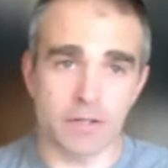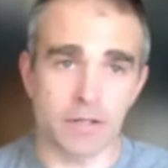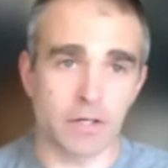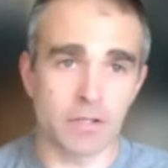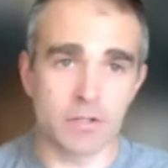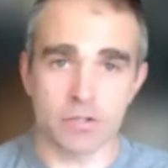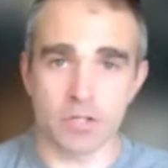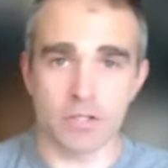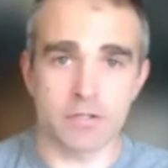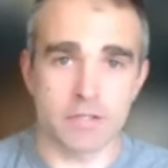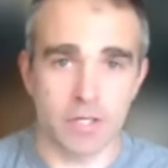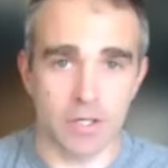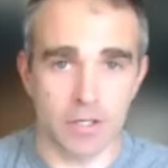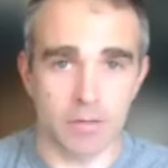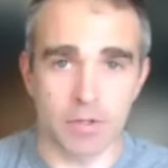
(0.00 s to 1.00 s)
That are going to start
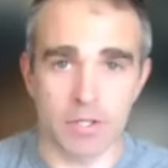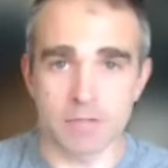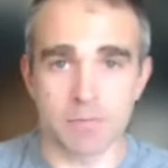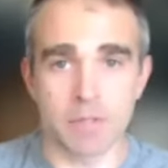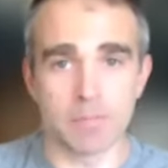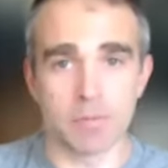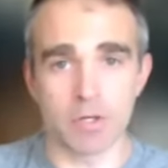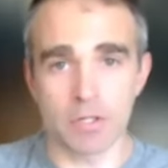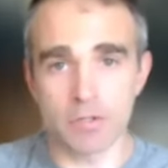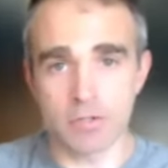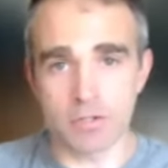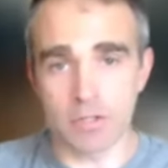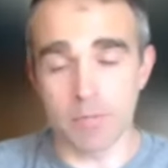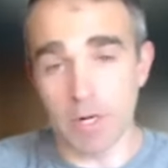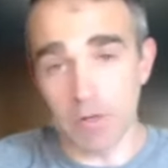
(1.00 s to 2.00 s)
selling because people are
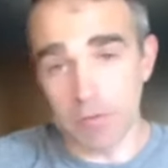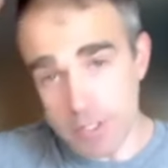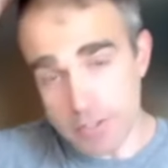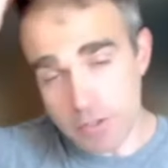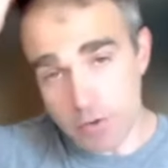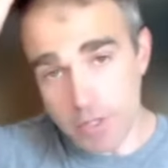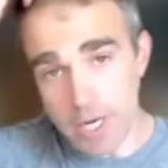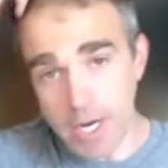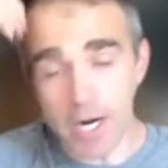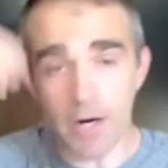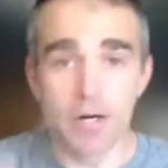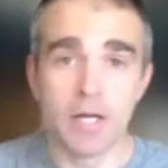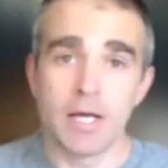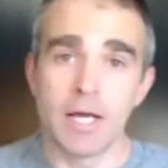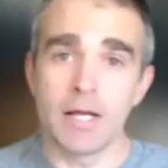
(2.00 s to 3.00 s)
concerned about rates going
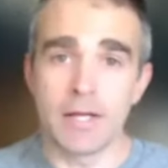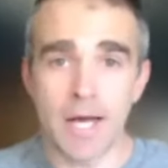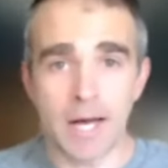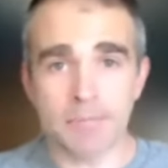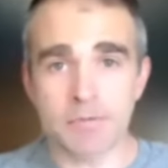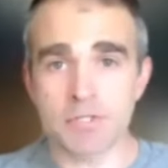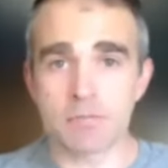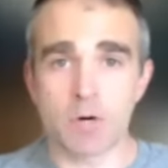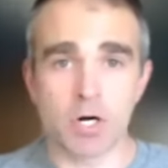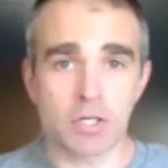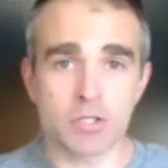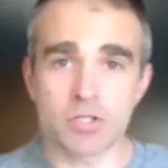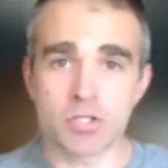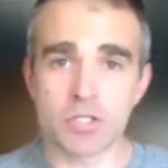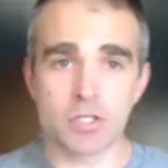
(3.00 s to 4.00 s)
higher, and the options
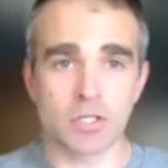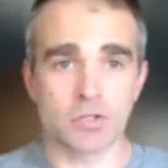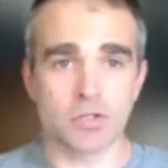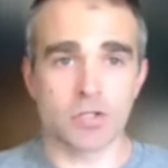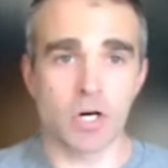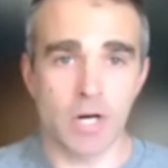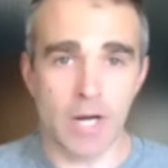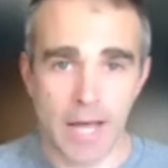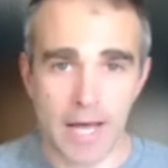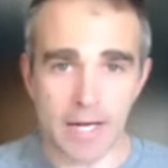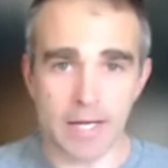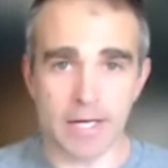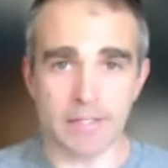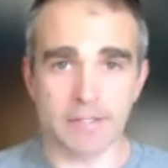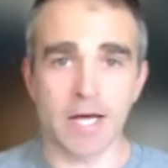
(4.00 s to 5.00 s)
market's just going to start
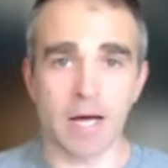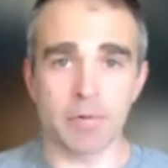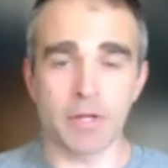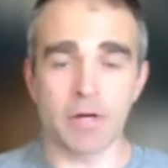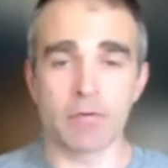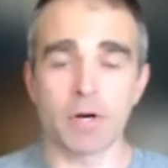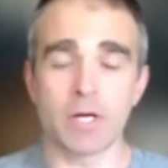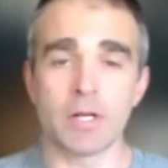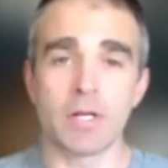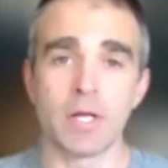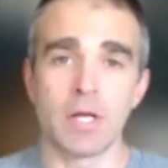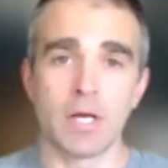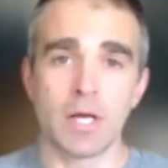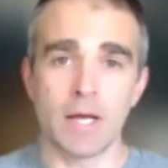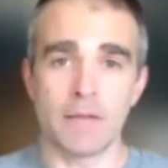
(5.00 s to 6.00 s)
adding on top of that, right?
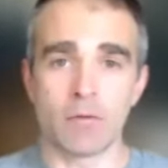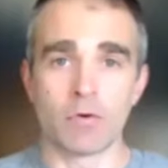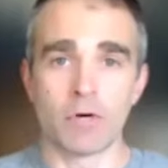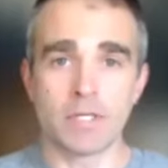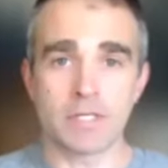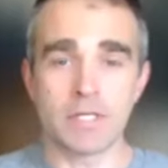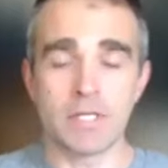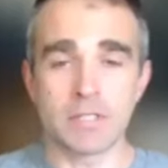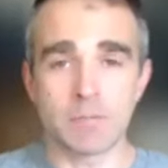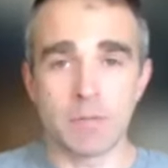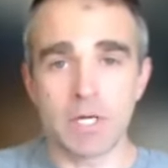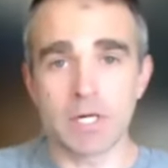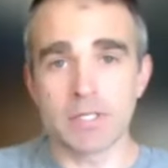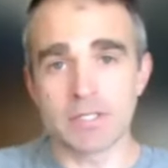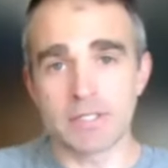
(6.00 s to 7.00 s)
And the reason is
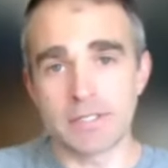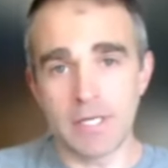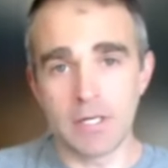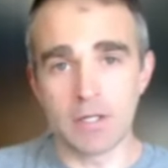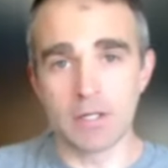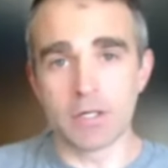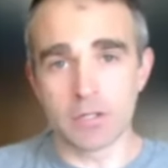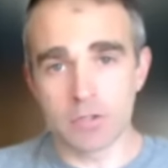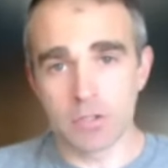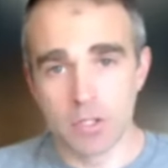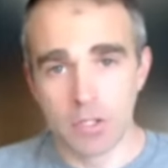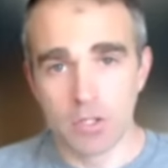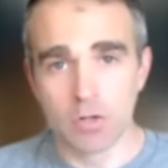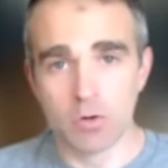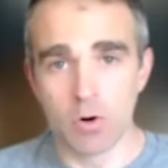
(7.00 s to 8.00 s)
because dealers
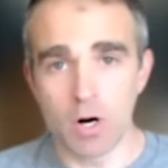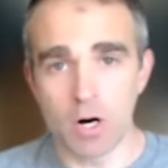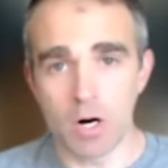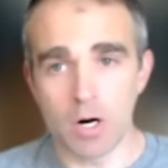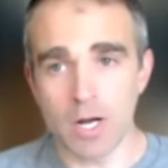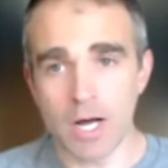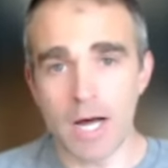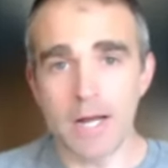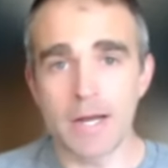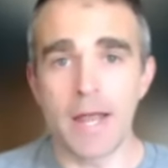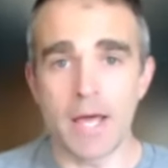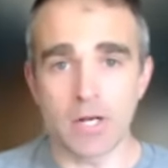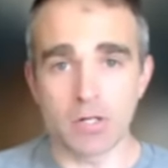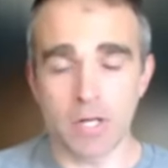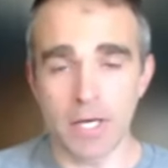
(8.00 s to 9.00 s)
who are on
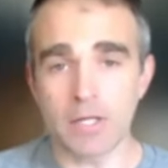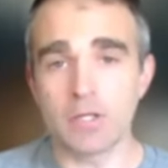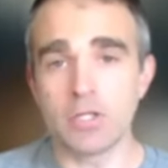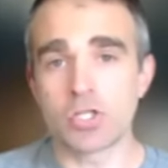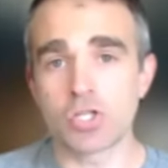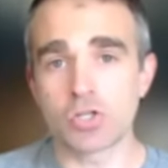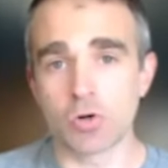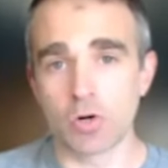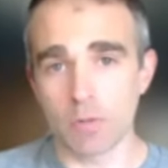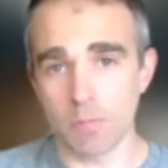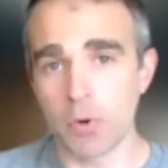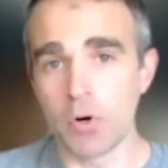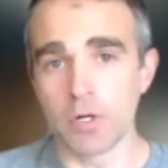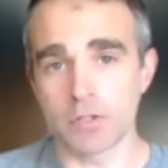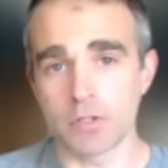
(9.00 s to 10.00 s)
net likely short
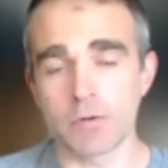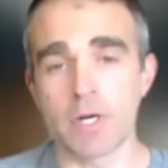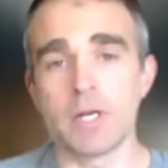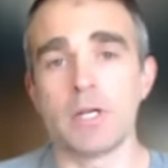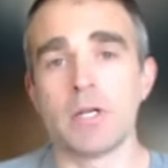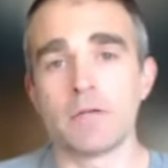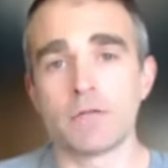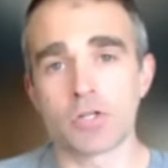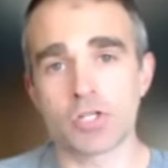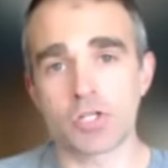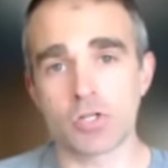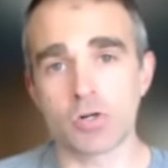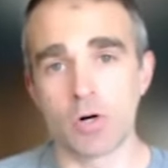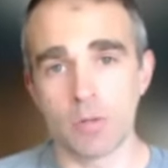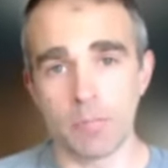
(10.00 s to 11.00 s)
puts, right? And if you're
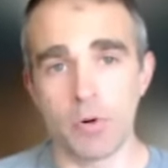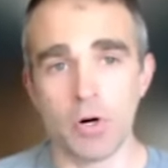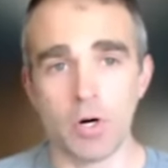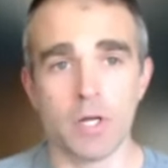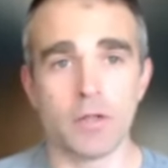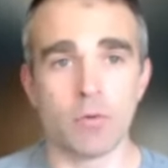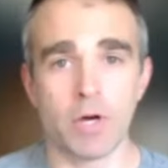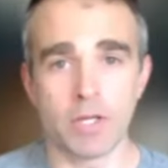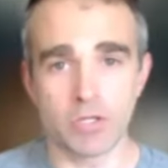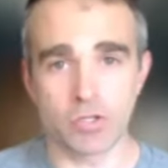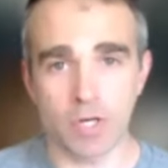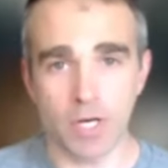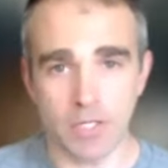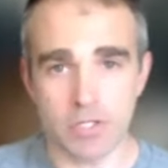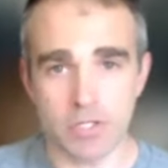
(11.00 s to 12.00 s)
short a put, the way that
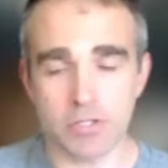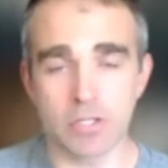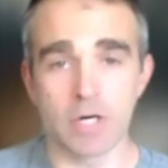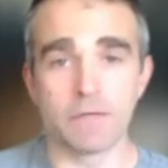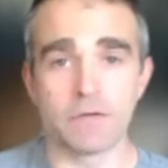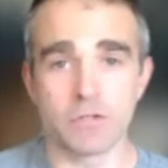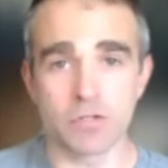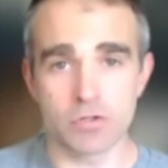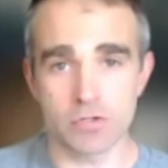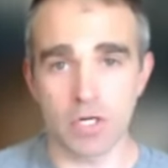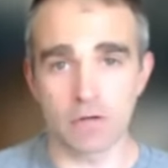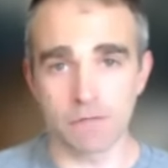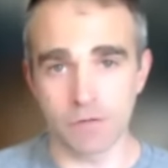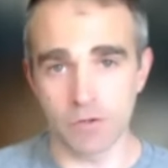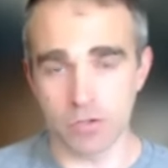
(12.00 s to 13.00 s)
you hedge yourself is you
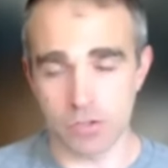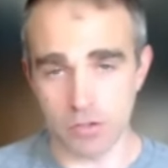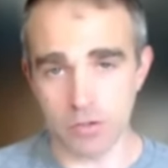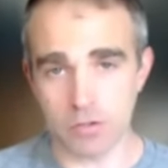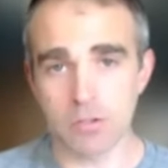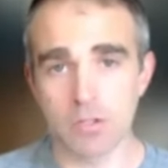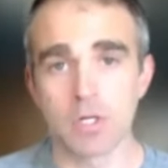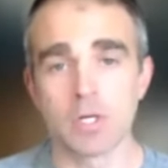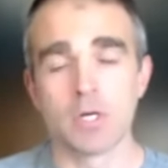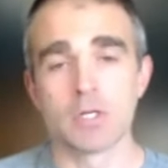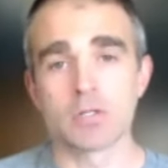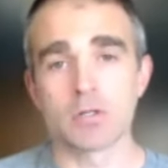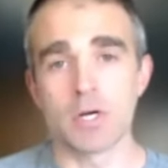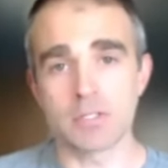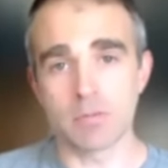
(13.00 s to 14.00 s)
sell futures.
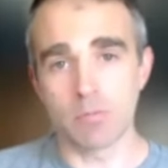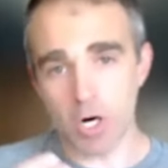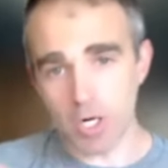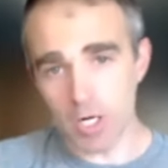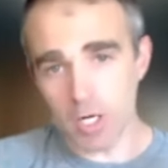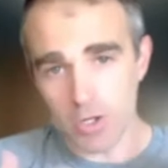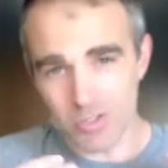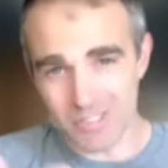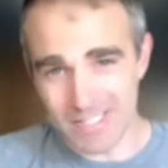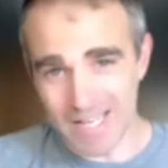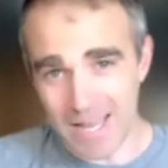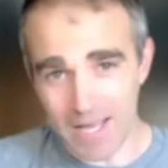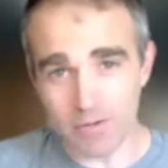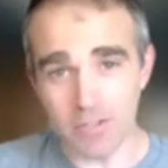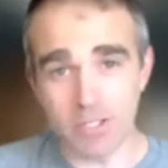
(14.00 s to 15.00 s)
So as the market goes
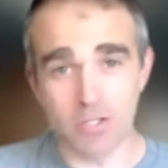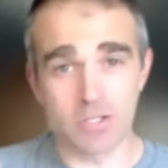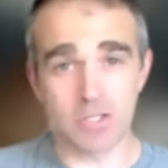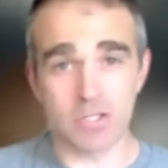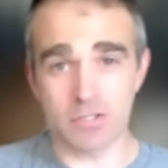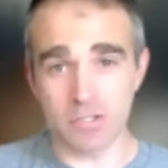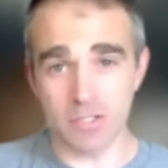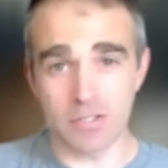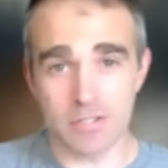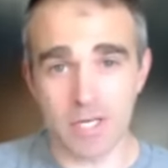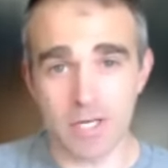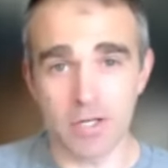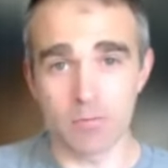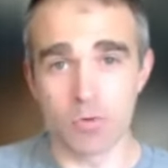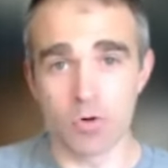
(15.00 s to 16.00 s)
down, dealers are going to start
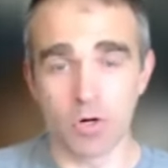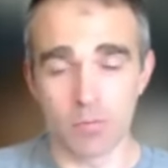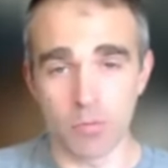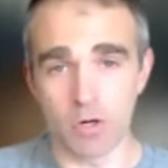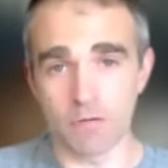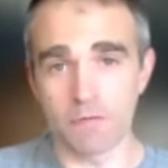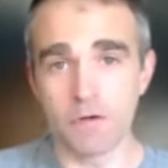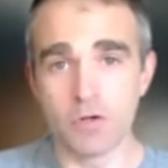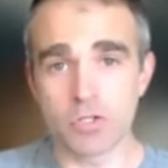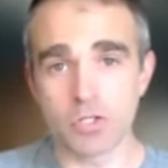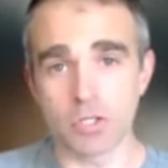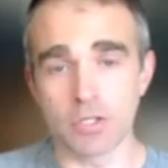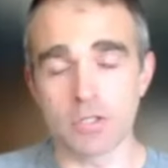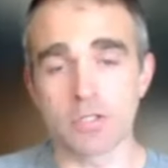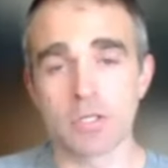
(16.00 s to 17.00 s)
selling more and more
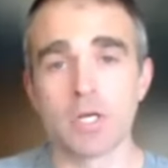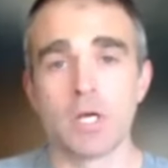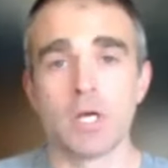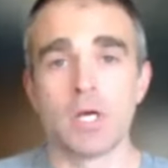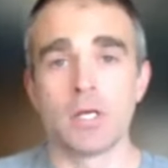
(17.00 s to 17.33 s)
futures.